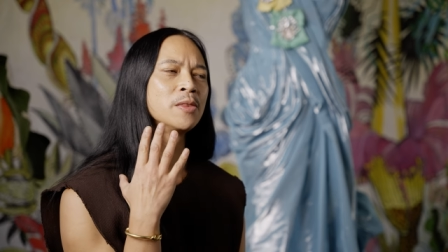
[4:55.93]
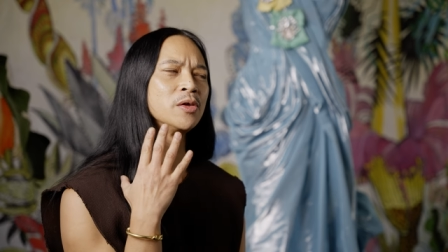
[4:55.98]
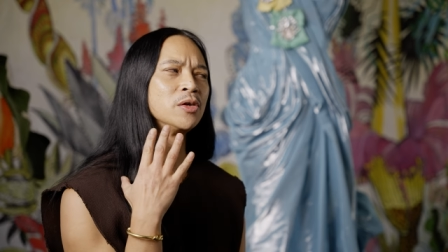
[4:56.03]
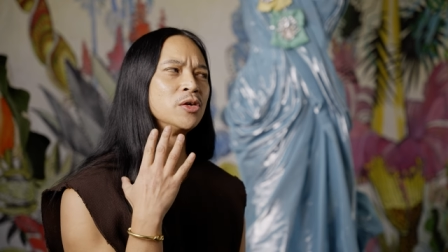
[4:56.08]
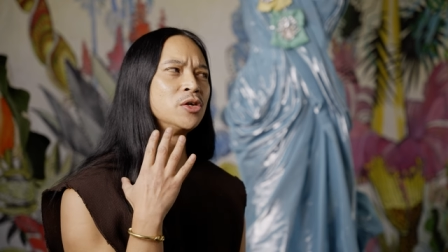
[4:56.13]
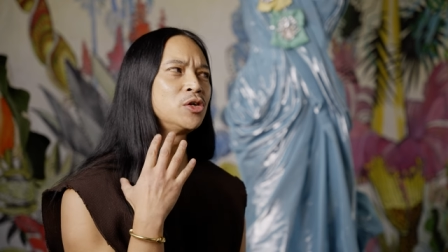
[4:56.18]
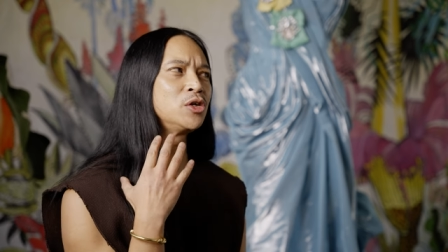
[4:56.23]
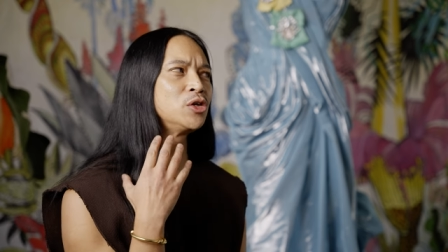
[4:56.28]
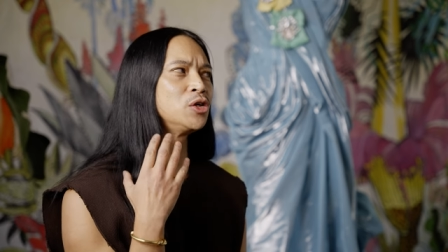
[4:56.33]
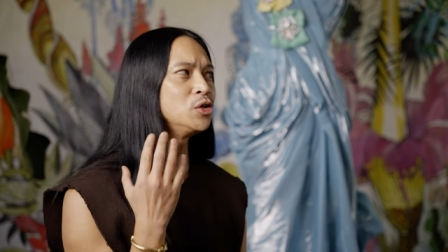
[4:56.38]

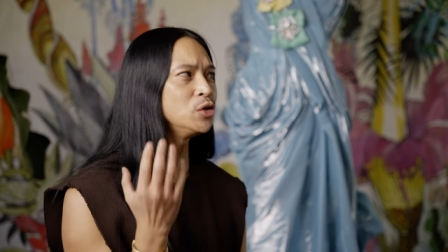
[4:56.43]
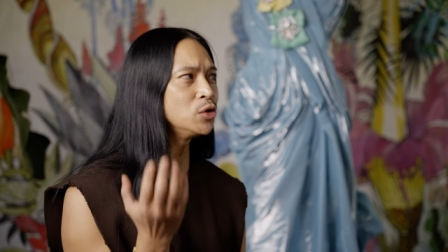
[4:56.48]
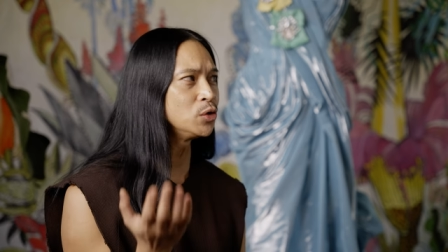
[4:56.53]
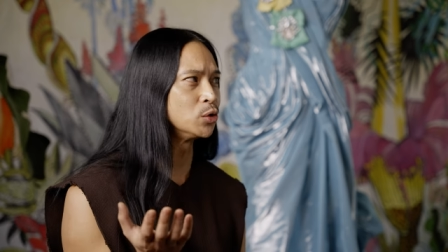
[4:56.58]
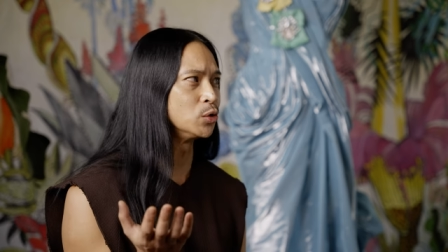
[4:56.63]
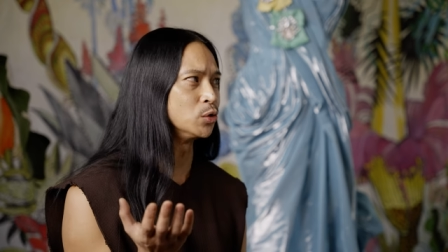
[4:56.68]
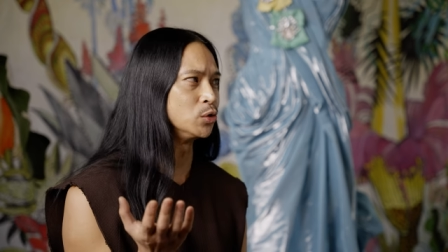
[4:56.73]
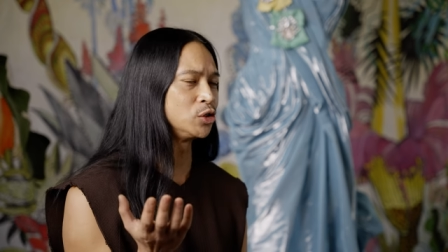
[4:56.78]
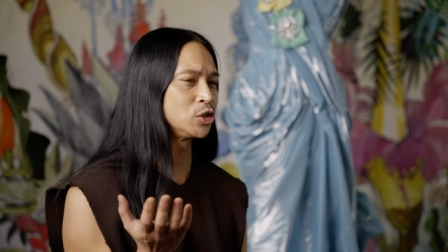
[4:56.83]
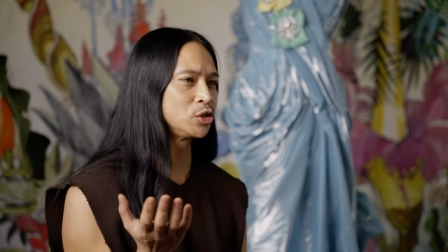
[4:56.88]

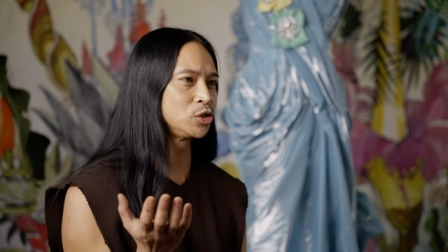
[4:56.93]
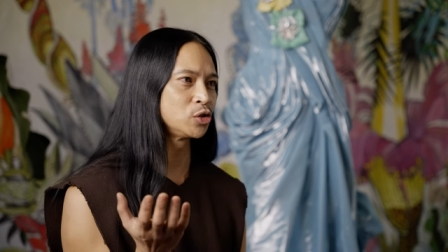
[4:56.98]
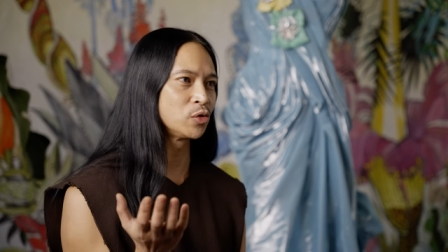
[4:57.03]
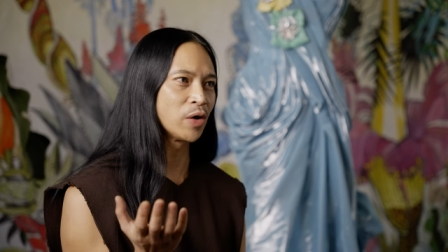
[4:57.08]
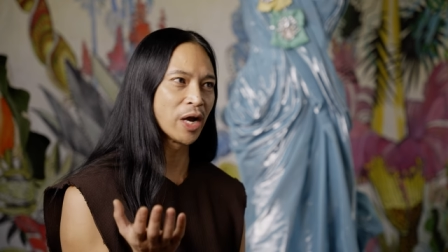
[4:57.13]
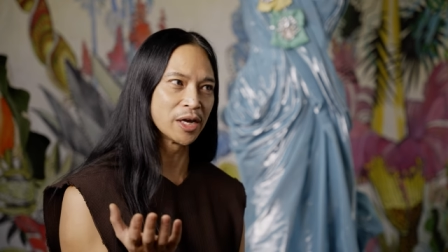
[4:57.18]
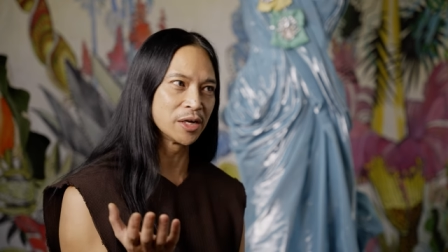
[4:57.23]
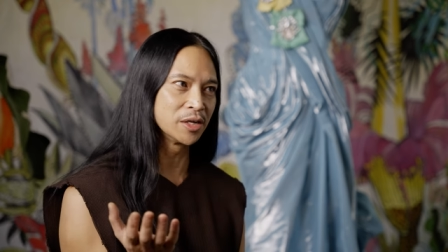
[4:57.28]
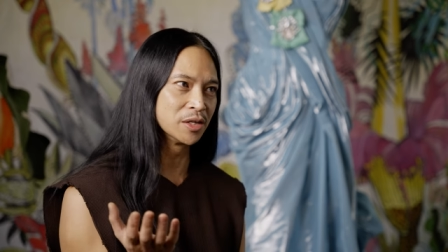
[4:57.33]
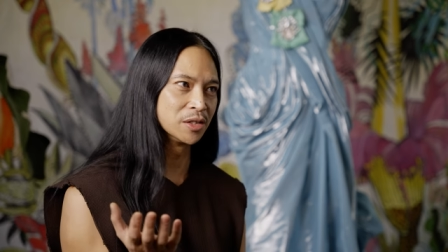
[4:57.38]
huge
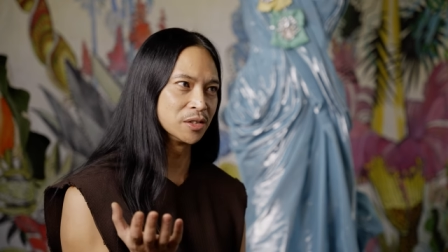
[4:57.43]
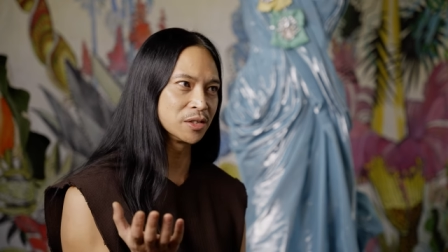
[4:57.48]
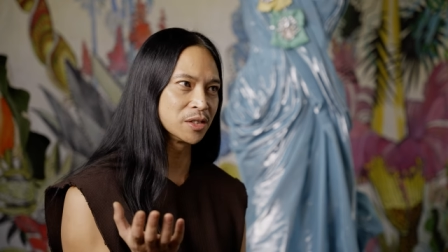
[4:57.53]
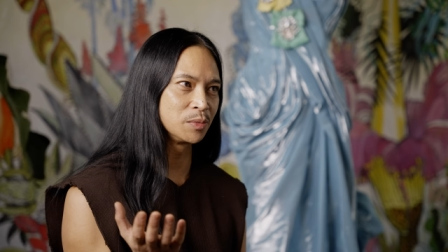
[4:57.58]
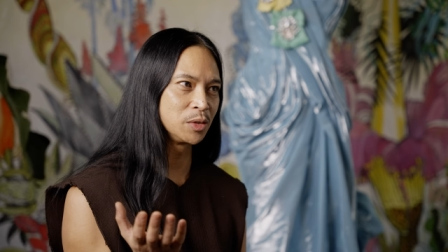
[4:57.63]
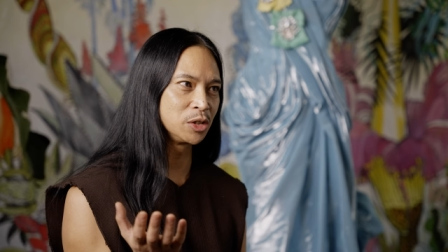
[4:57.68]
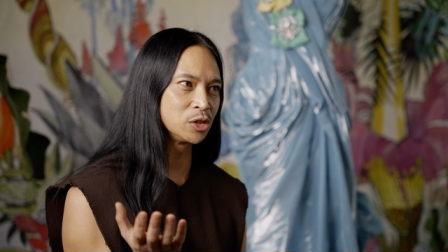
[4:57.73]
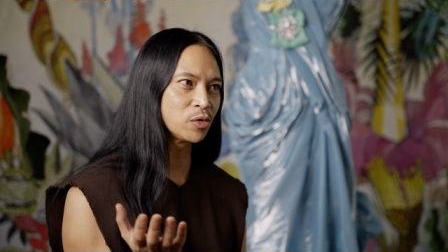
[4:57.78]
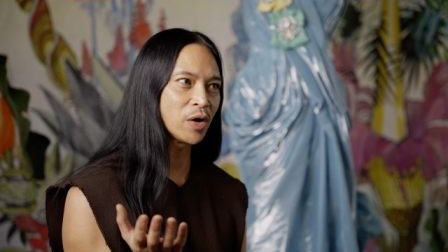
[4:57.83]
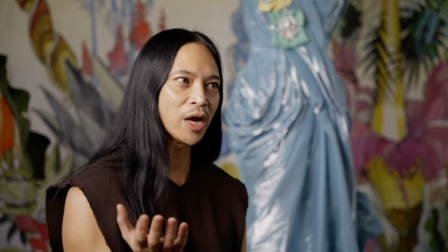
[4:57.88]
drag is. I
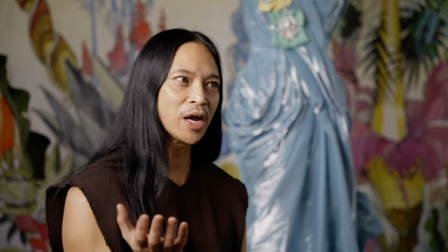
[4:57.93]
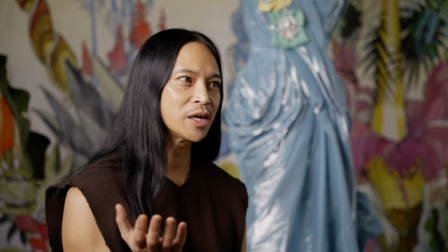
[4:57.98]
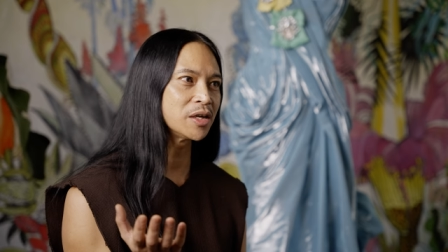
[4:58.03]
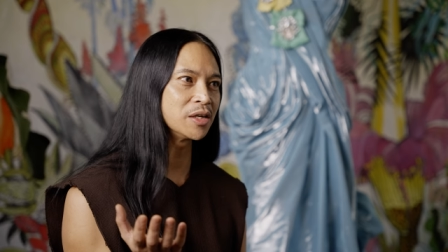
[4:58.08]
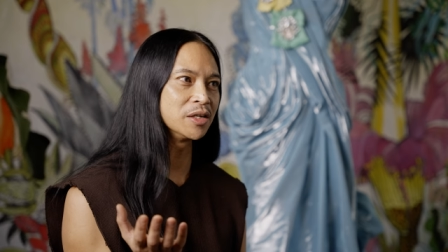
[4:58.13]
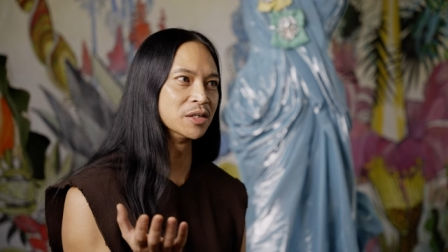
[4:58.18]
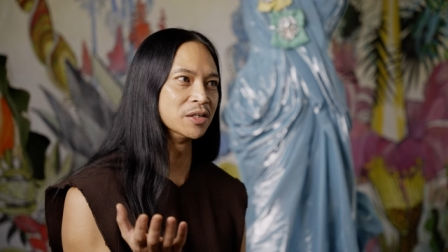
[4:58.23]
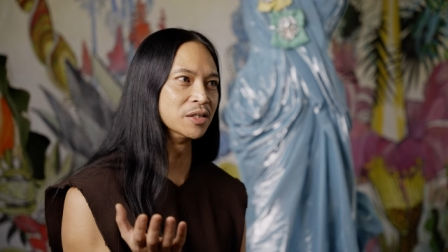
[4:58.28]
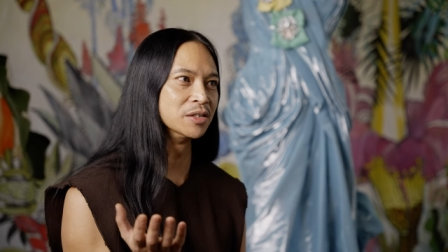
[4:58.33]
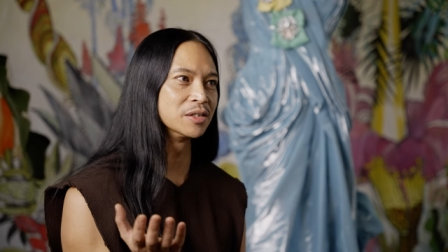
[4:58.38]
mean, drag
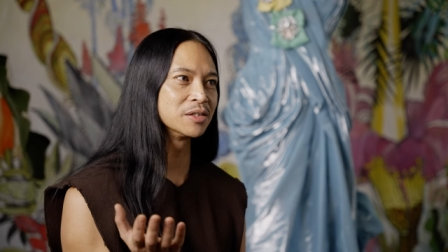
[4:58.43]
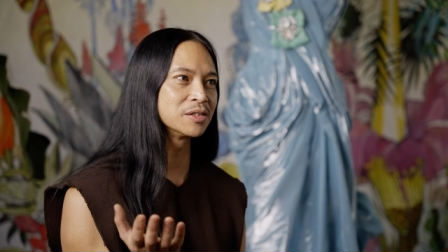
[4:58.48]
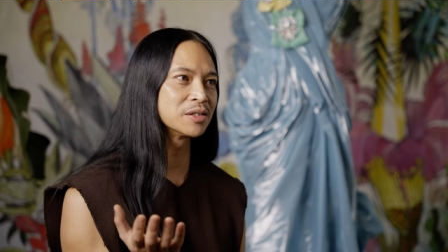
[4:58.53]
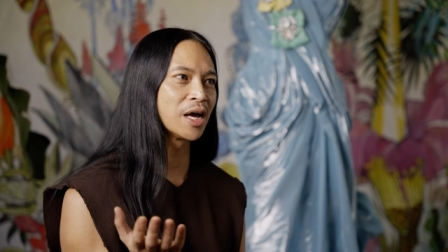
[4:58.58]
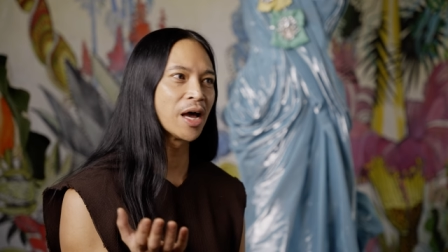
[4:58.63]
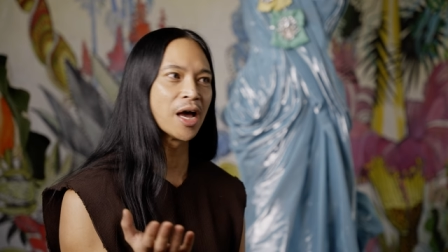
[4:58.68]
is a